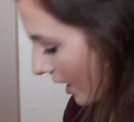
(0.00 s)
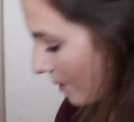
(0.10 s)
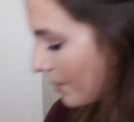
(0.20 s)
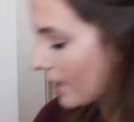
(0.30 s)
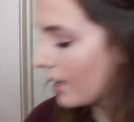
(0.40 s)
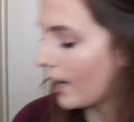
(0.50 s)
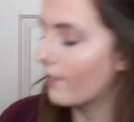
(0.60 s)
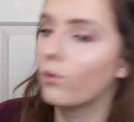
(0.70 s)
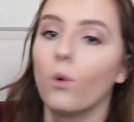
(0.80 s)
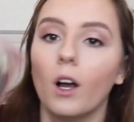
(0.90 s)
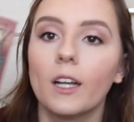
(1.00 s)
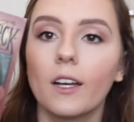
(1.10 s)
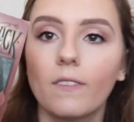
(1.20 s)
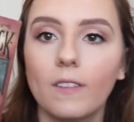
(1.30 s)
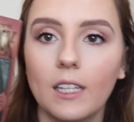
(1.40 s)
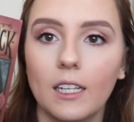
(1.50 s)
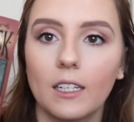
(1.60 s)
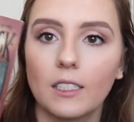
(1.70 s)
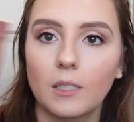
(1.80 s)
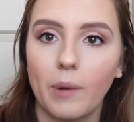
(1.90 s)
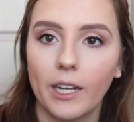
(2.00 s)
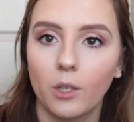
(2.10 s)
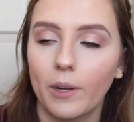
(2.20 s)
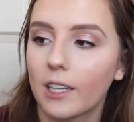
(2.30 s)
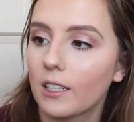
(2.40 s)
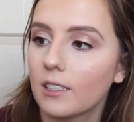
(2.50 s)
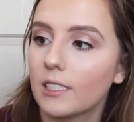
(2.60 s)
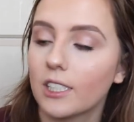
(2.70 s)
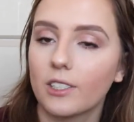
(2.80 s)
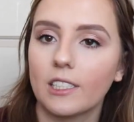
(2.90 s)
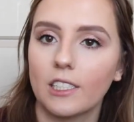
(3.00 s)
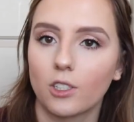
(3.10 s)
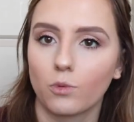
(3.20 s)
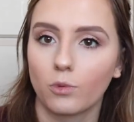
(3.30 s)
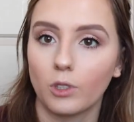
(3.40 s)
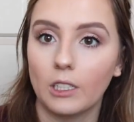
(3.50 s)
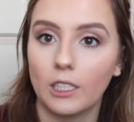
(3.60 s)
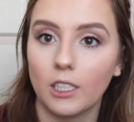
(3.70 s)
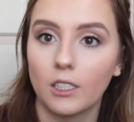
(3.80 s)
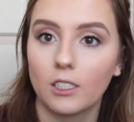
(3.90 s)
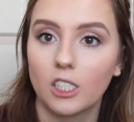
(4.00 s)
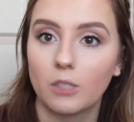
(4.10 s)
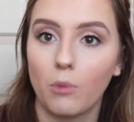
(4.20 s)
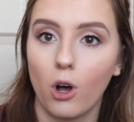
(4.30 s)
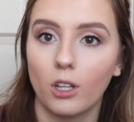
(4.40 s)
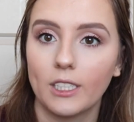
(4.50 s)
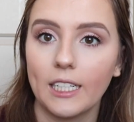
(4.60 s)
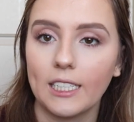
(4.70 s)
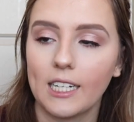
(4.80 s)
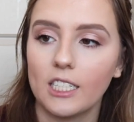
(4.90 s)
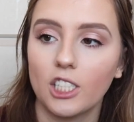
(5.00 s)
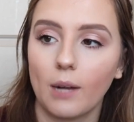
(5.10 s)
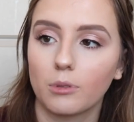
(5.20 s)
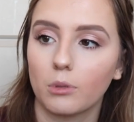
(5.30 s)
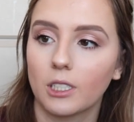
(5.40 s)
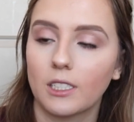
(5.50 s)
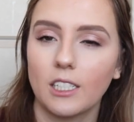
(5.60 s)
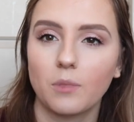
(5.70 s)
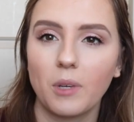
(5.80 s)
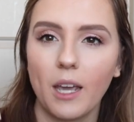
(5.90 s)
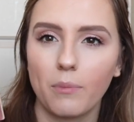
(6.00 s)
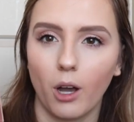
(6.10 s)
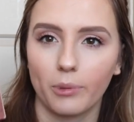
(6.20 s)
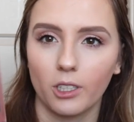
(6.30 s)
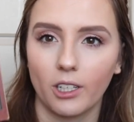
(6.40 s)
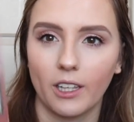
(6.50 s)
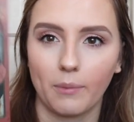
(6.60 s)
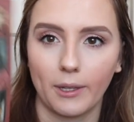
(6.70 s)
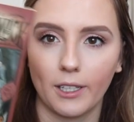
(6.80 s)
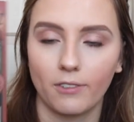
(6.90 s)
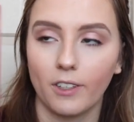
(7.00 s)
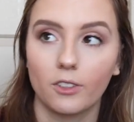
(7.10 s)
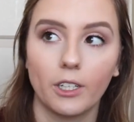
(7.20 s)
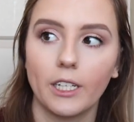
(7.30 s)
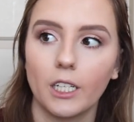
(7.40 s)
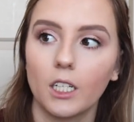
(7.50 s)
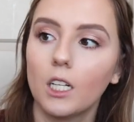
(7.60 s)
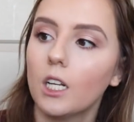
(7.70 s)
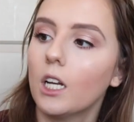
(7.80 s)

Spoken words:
I have one of the Spiderwick series. These are really small, teeny tiny chapter books. These became popular, I think, my like 5th grade year.